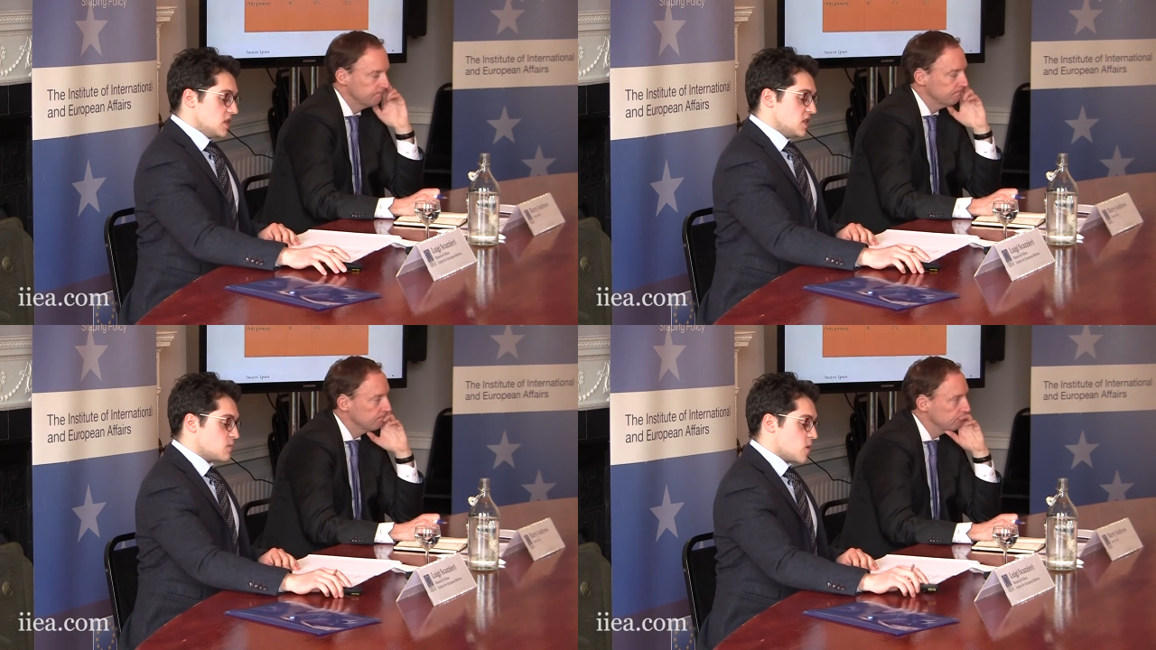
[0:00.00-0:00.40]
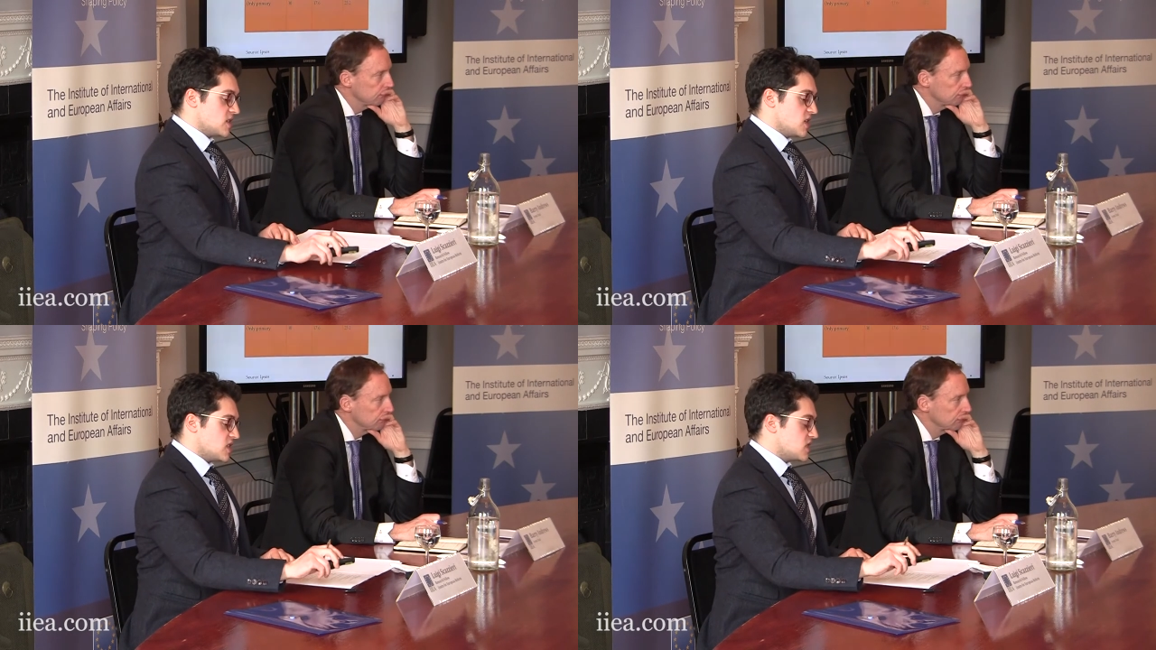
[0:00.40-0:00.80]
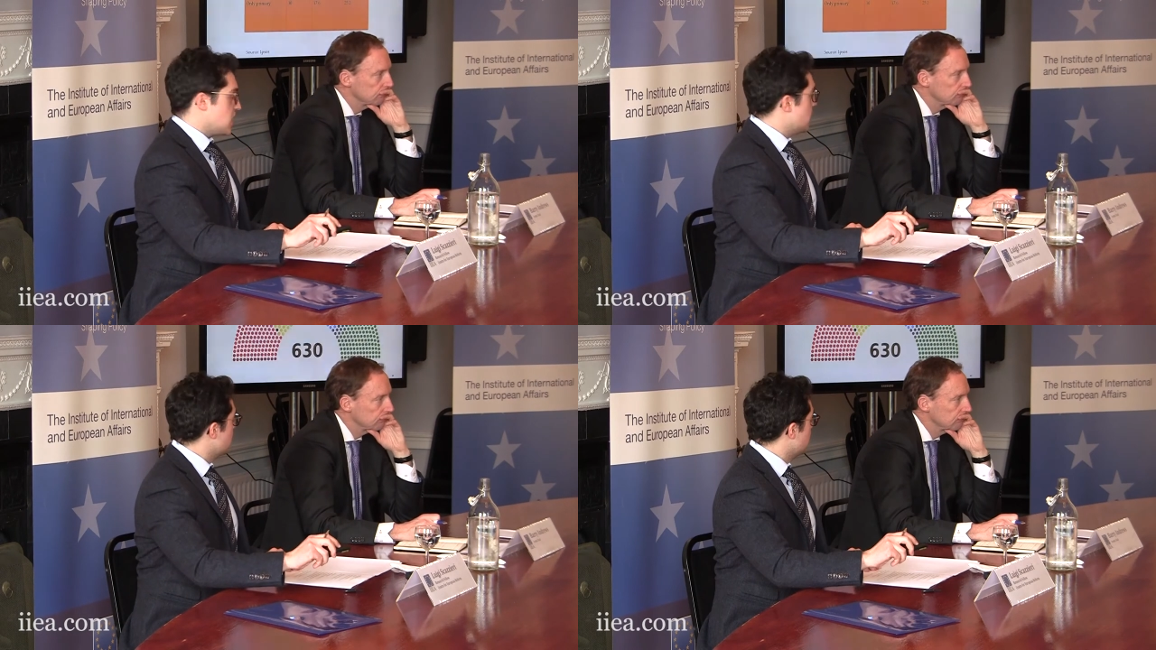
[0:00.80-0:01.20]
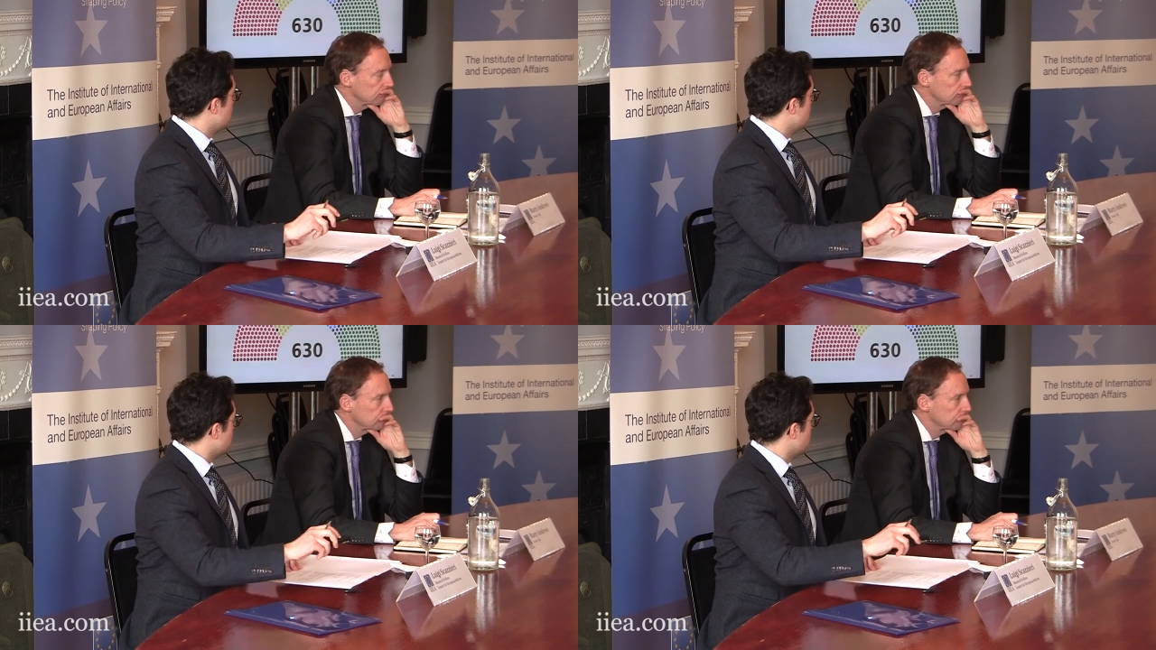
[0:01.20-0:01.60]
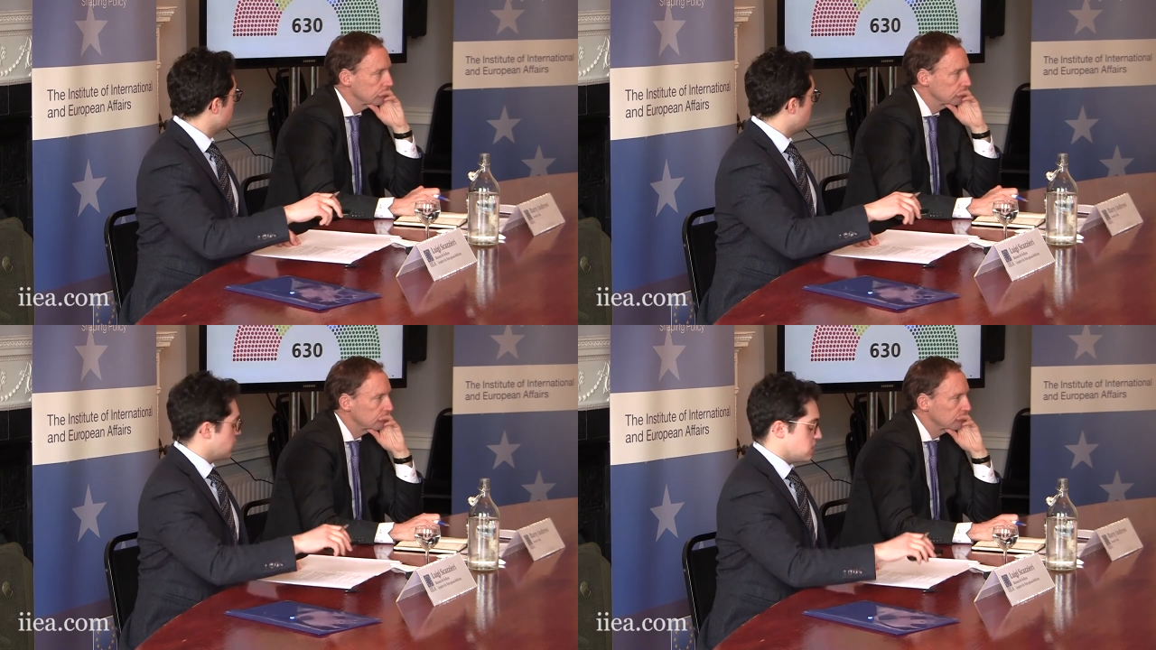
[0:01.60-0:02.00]
Speaker 1: This brings us
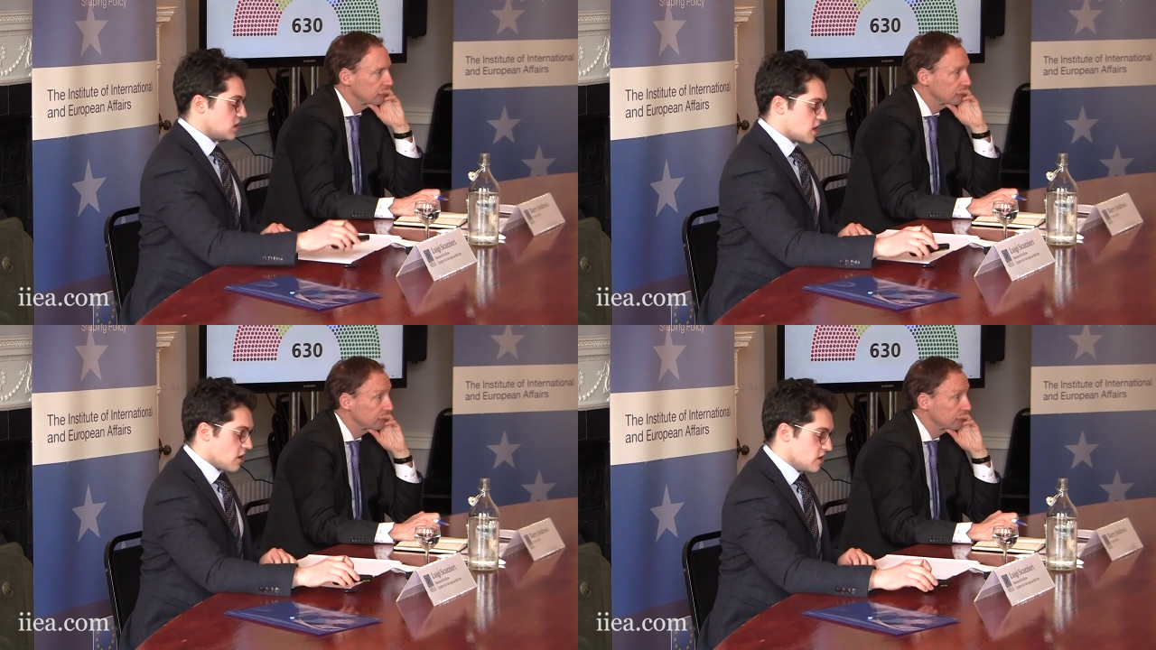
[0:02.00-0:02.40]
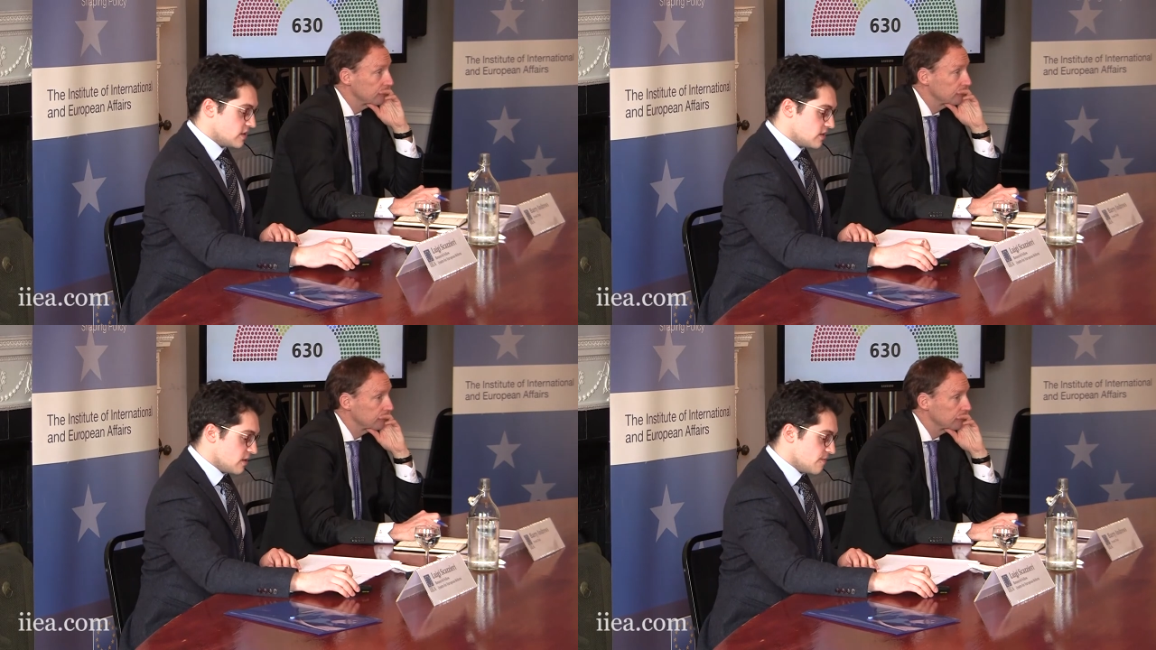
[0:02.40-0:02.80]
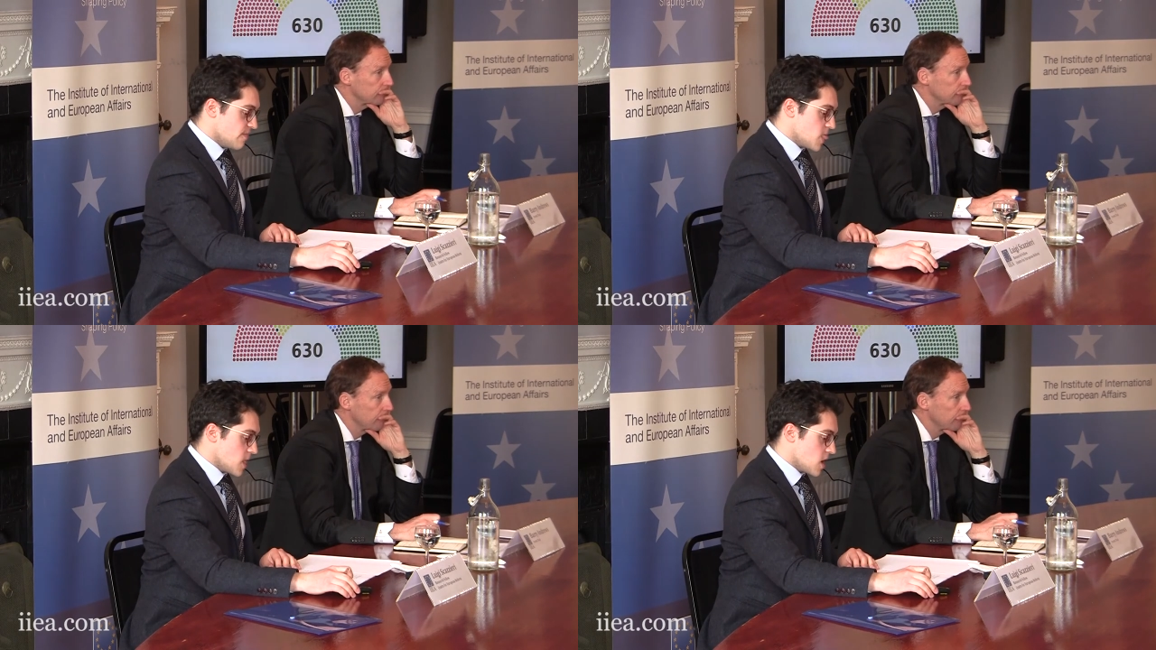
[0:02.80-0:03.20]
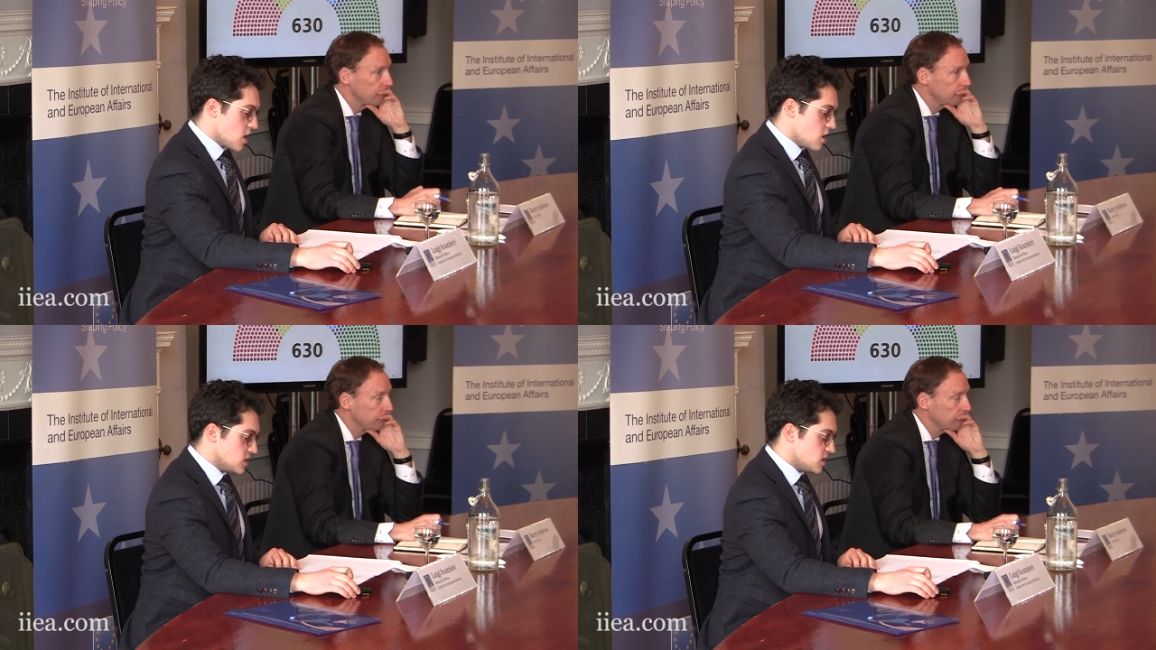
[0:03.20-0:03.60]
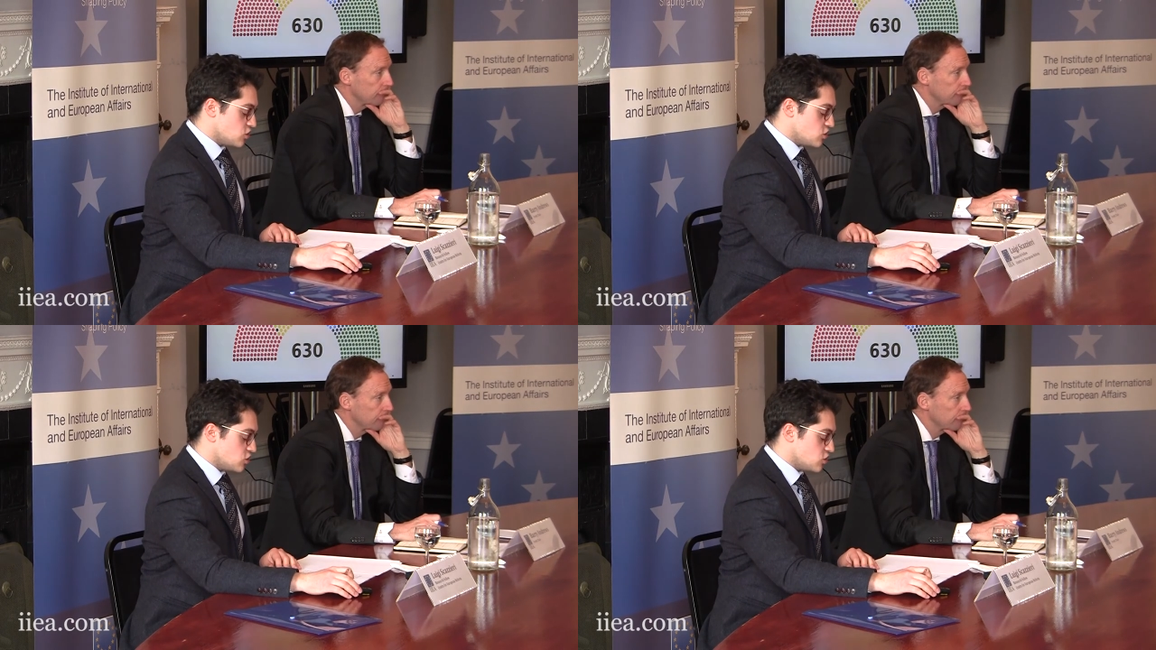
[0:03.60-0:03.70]
to uh, the current, uh, current